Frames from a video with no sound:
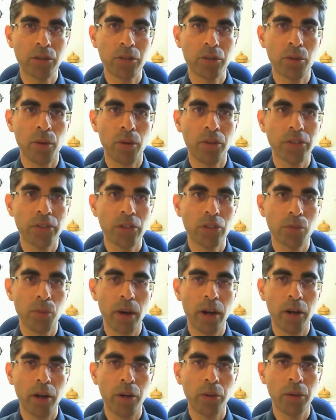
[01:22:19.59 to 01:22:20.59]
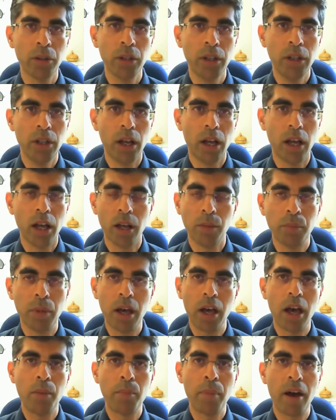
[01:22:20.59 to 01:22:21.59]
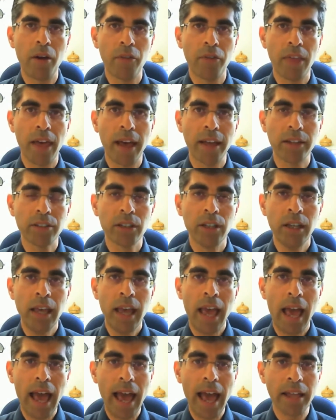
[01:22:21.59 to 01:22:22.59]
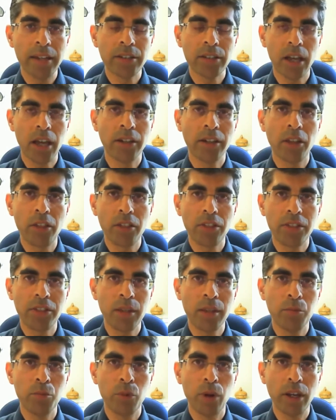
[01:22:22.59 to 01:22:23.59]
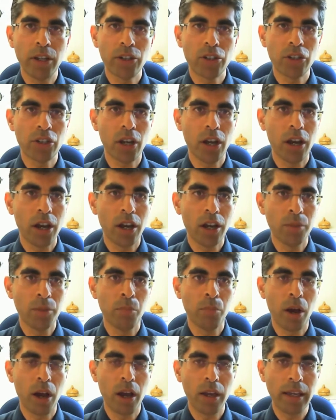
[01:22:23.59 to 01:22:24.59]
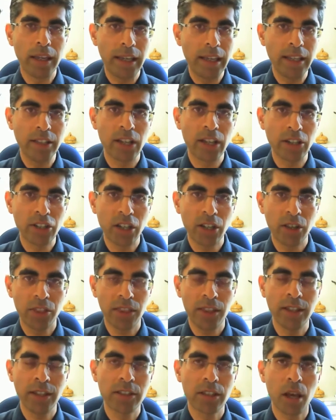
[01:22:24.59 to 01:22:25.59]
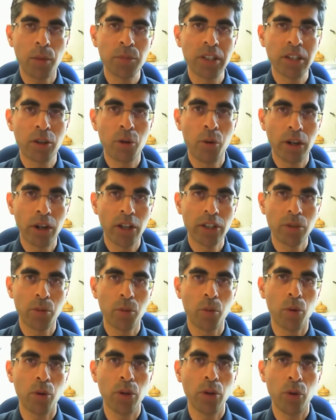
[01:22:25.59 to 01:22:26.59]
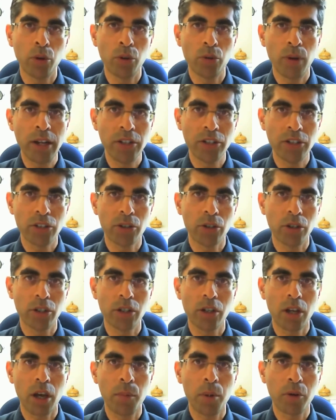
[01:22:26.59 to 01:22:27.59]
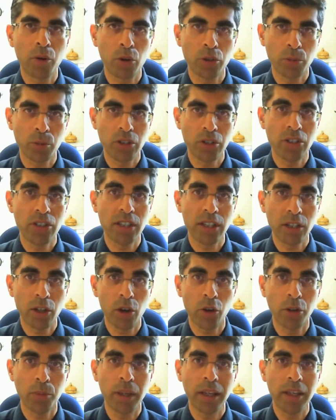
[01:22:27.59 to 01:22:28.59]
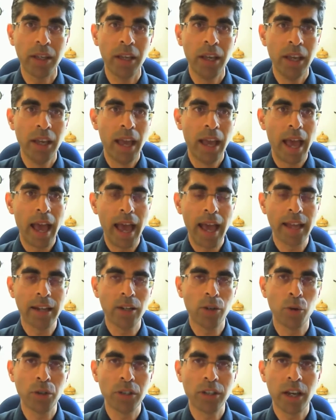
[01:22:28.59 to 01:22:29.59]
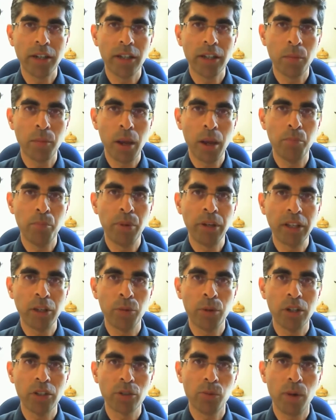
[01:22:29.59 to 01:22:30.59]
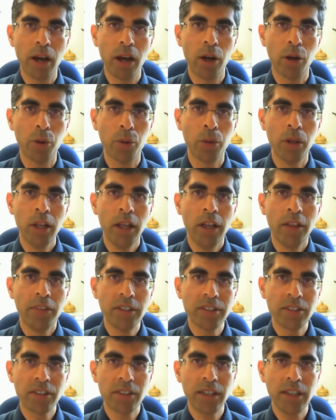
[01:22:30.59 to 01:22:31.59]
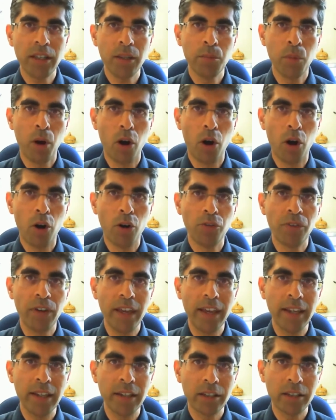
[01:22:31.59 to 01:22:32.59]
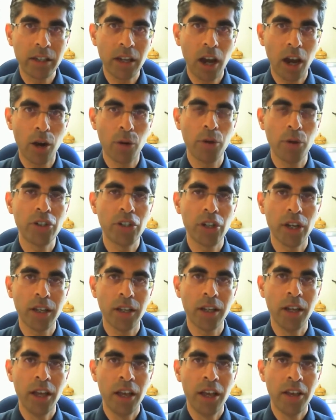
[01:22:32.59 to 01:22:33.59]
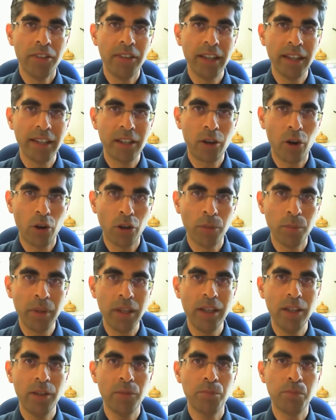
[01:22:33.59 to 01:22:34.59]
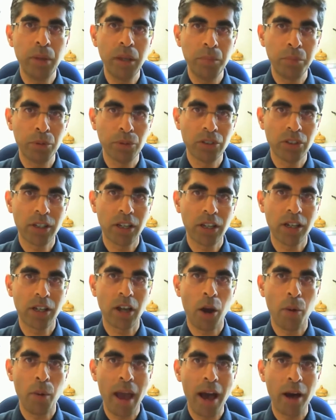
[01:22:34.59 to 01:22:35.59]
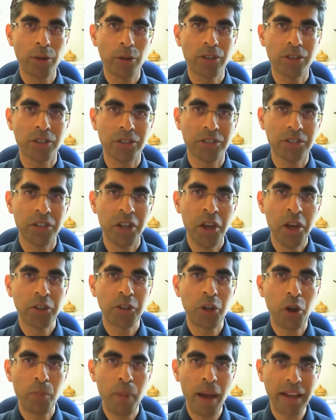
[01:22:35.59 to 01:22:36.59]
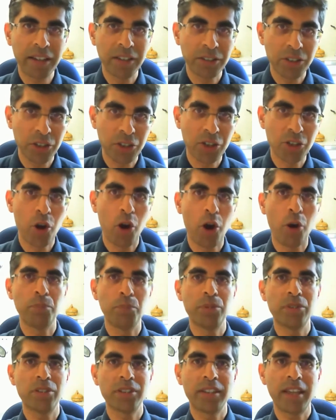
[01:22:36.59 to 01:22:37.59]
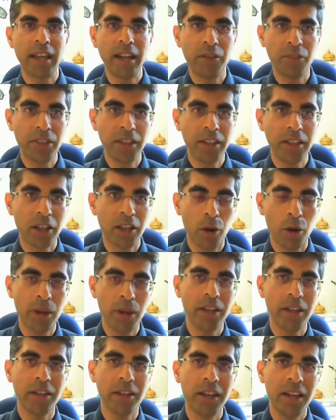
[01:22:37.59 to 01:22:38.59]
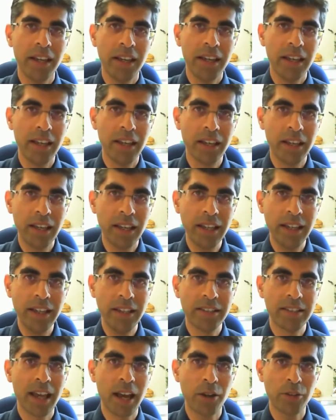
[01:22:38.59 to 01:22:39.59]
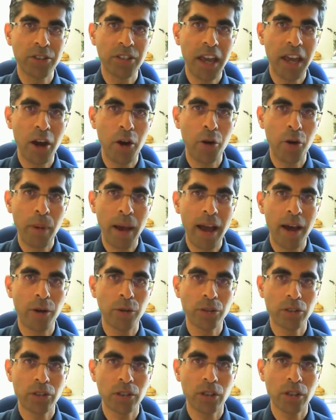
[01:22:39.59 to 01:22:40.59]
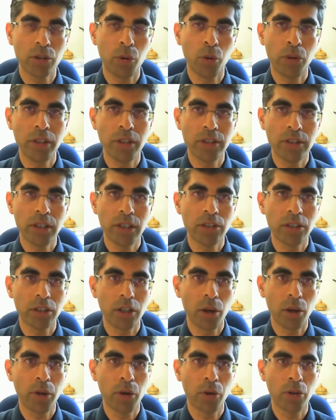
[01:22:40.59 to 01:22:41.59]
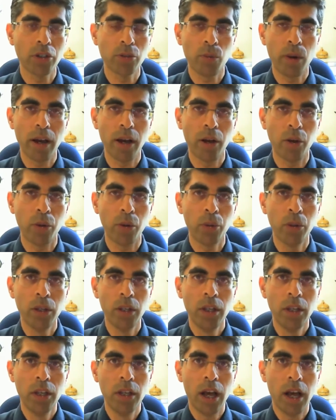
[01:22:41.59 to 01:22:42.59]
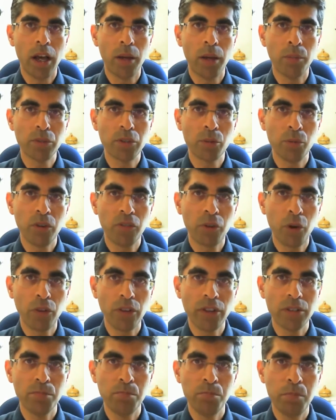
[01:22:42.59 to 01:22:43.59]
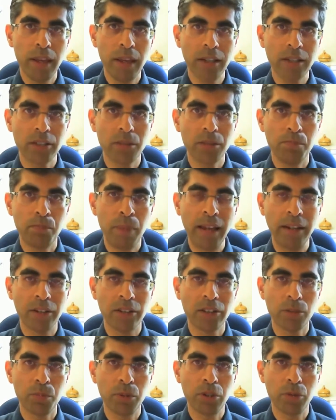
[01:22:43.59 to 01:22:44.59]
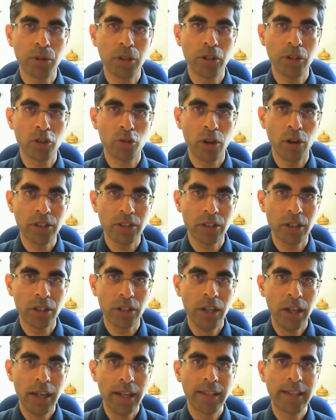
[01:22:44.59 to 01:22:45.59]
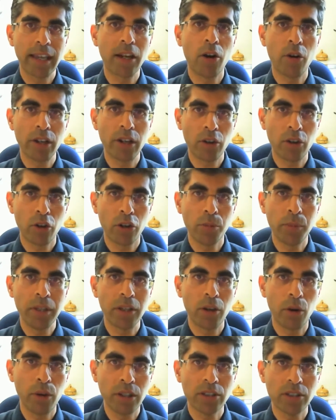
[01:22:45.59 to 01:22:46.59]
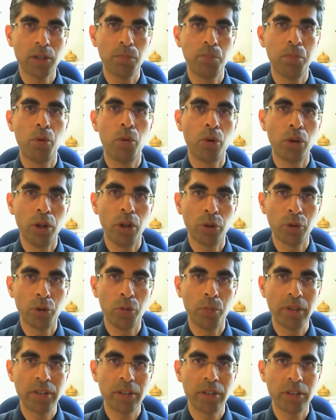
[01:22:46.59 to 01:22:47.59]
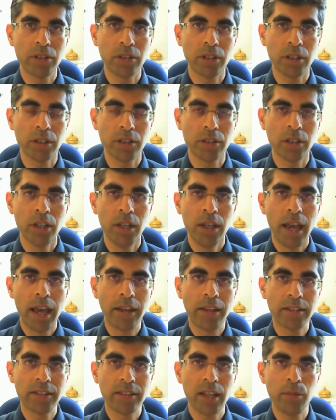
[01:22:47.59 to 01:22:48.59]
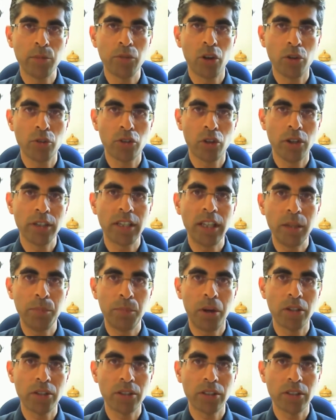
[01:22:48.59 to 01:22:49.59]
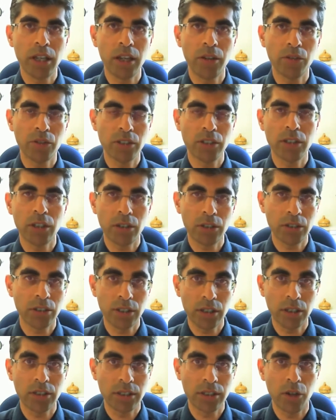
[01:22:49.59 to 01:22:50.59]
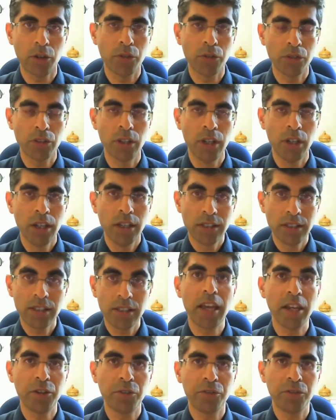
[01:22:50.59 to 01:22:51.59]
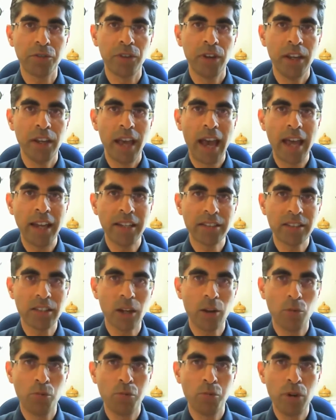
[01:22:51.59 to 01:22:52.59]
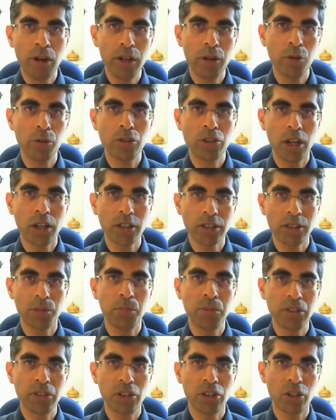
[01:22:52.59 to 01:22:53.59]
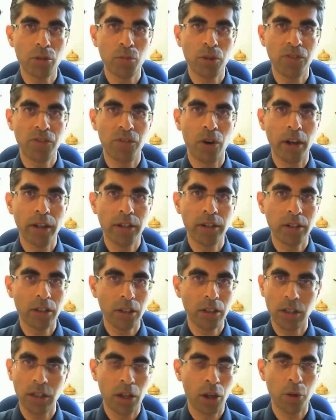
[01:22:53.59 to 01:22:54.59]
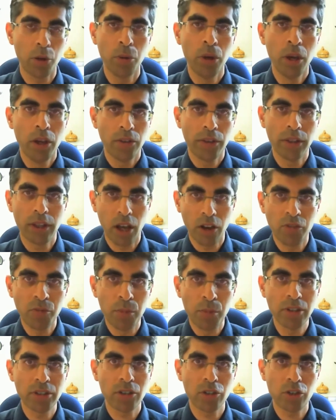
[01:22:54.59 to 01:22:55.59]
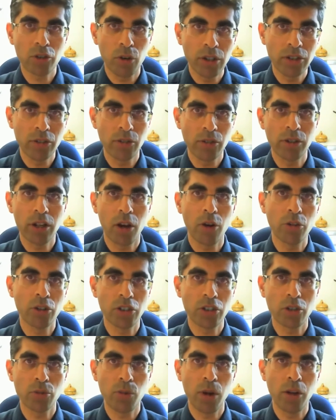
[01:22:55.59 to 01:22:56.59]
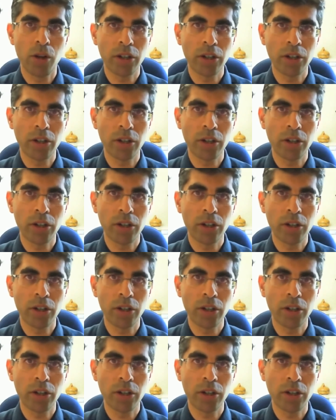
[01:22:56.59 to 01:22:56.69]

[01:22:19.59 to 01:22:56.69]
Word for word: to others as well um, about that. And another theme which um, it's actually thing comes in quite nicely what Lord Ranger is going to come across, which is the economy. And Lord Gadi, I might bring you in as well this theme of encouraging the economy, people to go out and go back into shops, get everything going, uh, eat out to help out, and all these things are going on as well. Um, so we've got this mixed balance between trying to get our economy going, support local businesses, and at the same time trying to keep ourselves safe. And it's a real juxtaposition we find, you know, the government trying to encourage us as well.